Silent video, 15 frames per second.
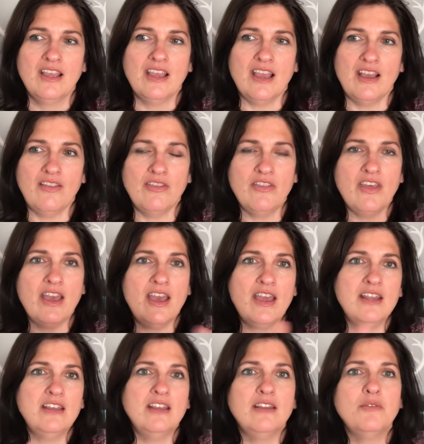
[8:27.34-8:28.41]
And
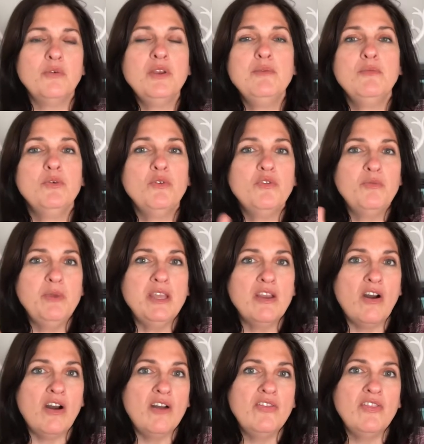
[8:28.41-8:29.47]
then we move
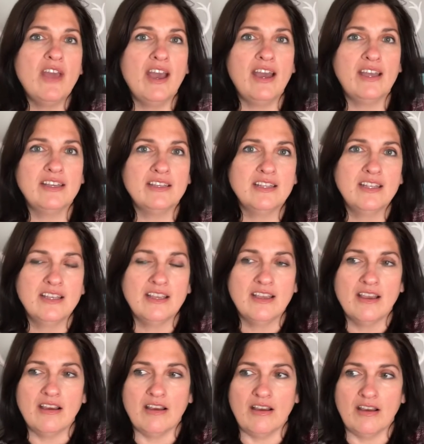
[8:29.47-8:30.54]
beyond that.
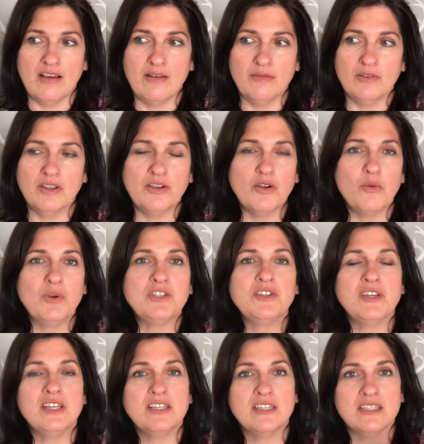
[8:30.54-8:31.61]
Uh, you know, once you
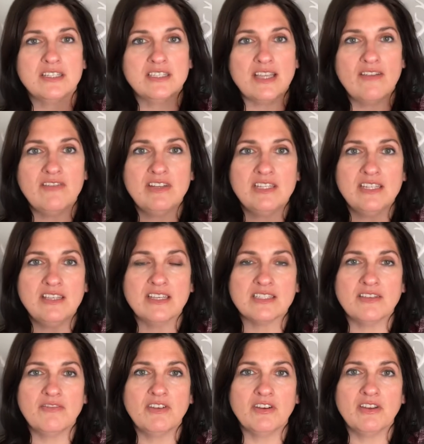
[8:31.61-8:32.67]
get into 7D, that's
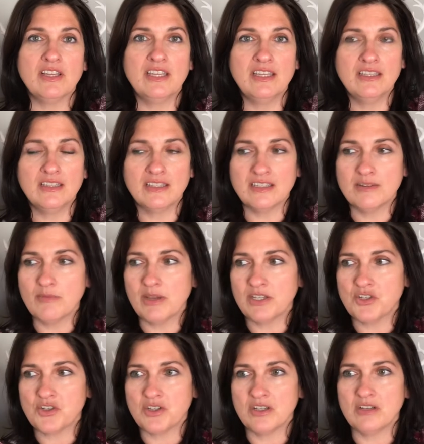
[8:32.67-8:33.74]
a very healing
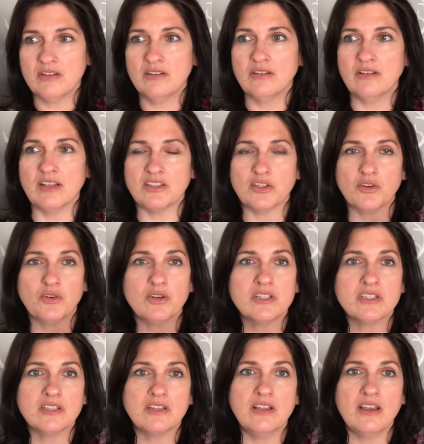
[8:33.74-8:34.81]
dimension. That's a
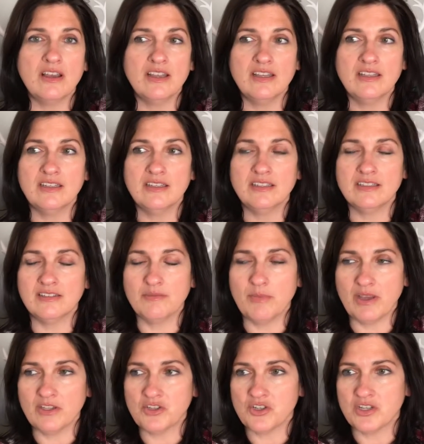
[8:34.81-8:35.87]
crystalline
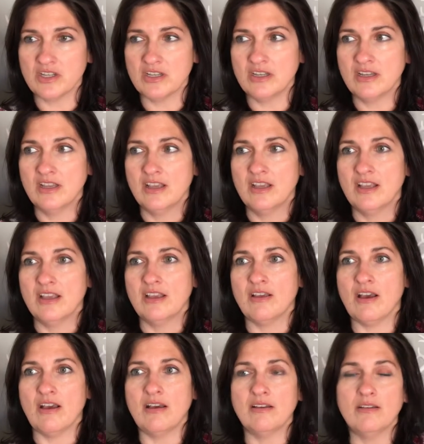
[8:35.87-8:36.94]
dimension.
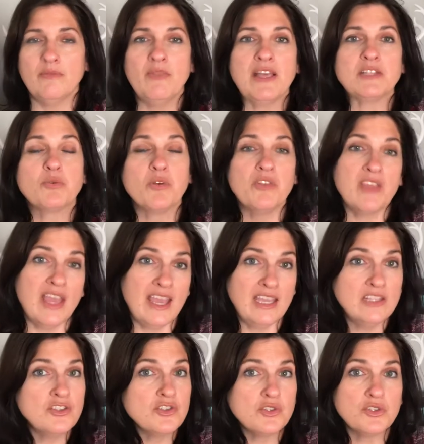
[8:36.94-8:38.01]
Uh, that's where the
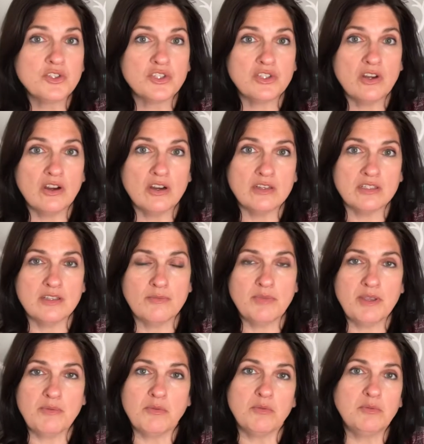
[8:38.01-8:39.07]
angels start, some
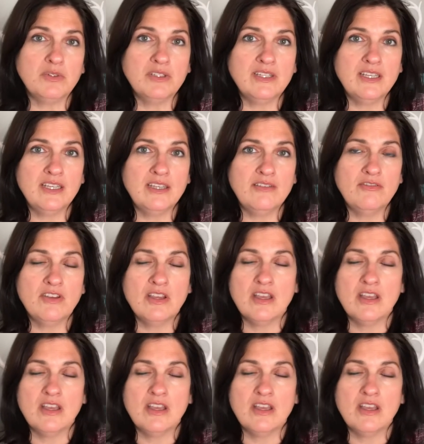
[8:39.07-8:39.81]
people believe.